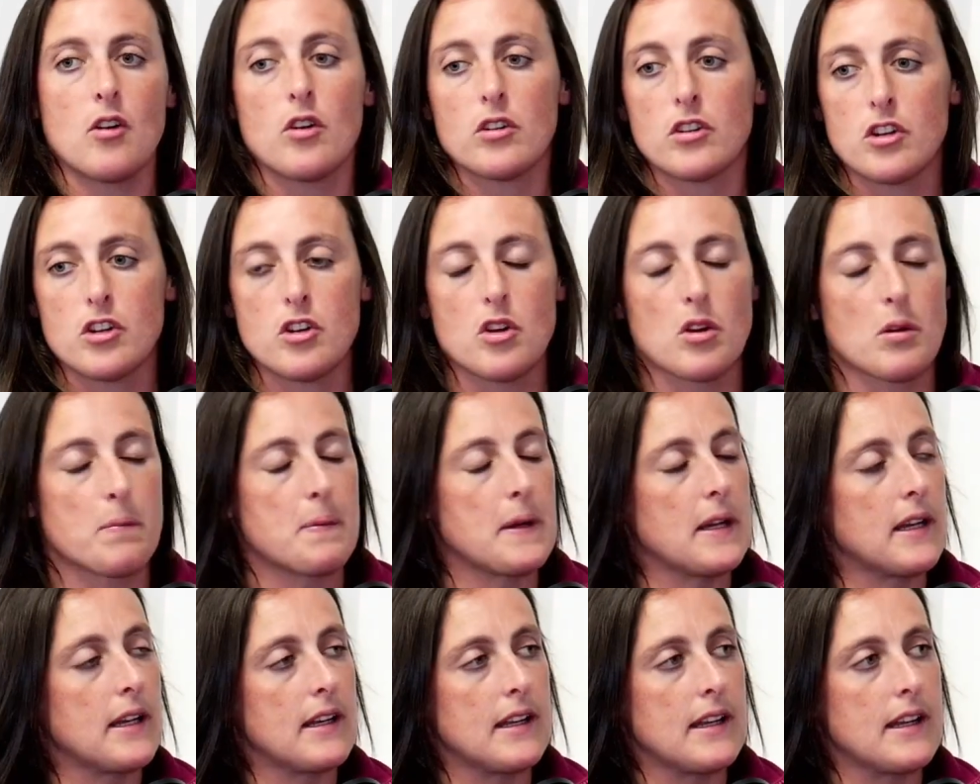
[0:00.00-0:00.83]
other
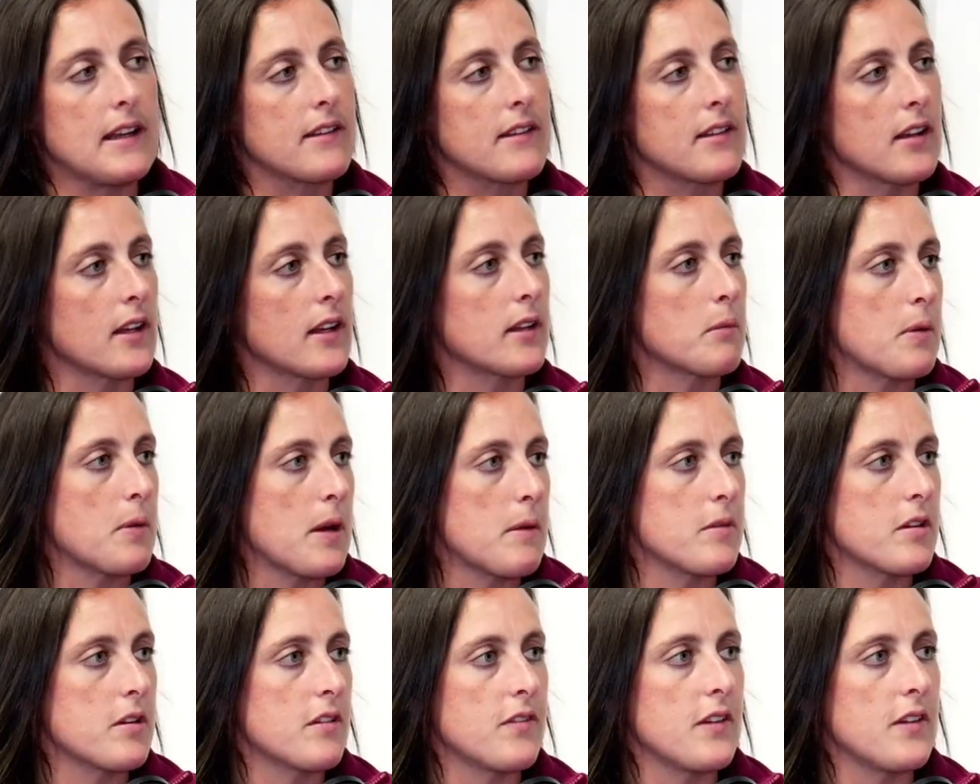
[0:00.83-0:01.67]
European leagues like the
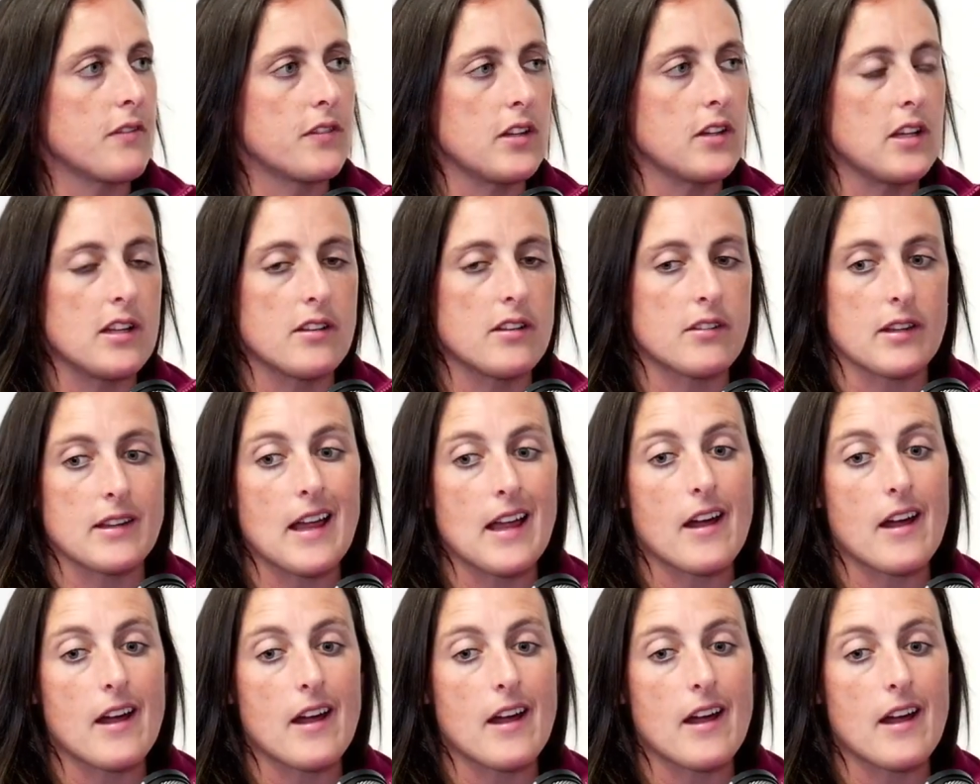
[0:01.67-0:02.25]
Premier fifteens,